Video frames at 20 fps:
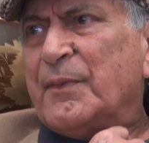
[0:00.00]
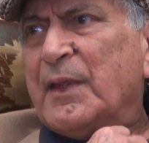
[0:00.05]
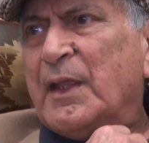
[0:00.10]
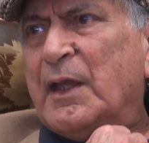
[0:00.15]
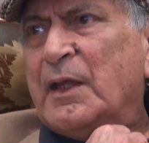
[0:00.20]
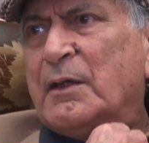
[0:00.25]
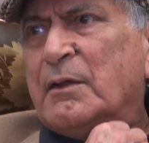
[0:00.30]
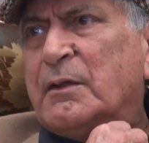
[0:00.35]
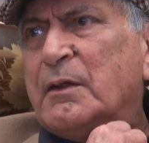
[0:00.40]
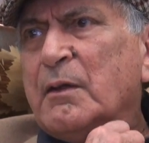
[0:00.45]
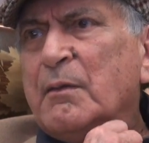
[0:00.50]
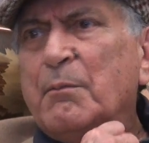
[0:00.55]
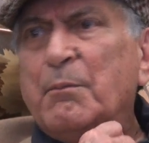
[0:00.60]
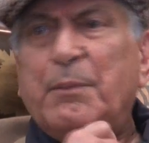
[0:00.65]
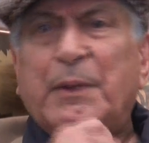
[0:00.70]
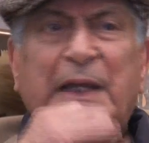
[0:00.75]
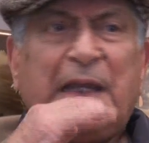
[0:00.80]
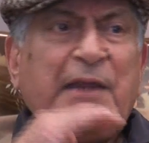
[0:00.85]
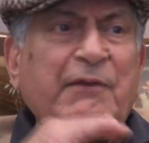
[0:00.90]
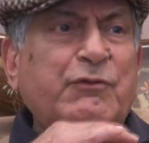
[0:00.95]
And
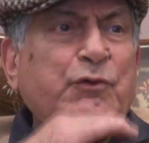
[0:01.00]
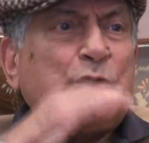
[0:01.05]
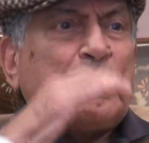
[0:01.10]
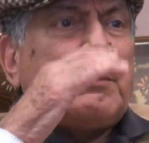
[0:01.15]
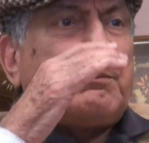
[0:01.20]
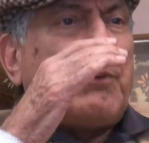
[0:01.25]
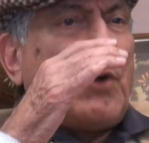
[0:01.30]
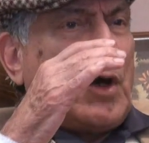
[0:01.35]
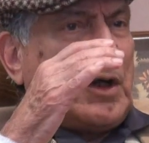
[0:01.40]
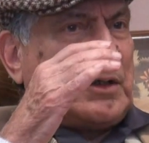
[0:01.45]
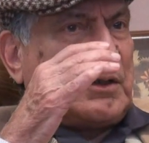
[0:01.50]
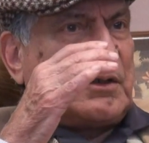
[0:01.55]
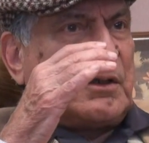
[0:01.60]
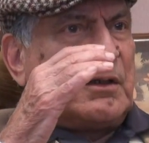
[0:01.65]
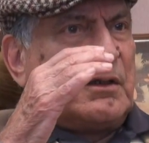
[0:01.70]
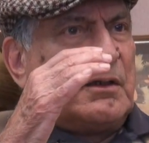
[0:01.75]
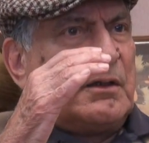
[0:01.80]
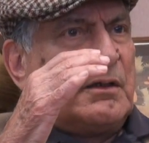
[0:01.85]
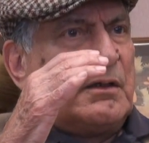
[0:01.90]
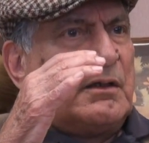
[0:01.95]
believe to the point
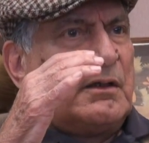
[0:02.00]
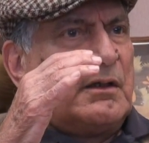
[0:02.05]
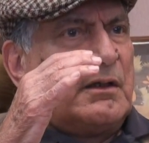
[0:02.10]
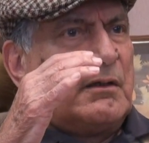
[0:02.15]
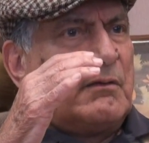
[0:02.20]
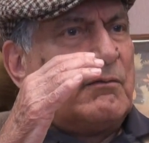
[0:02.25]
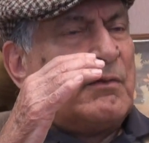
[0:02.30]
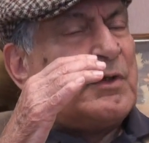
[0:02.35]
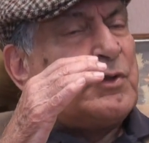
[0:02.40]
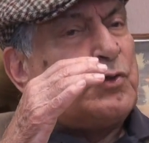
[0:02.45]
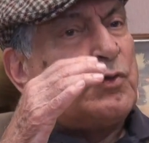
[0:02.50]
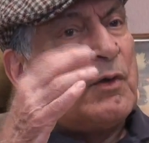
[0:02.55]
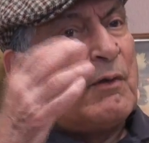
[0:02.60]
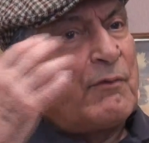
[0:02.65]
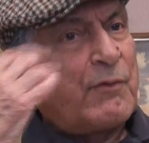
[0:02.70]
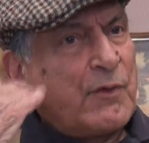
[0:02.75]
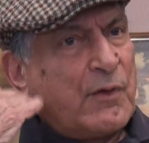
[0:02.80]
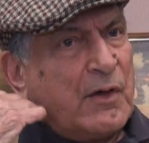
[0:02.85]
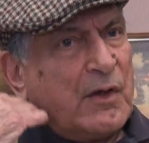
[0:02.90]
where you have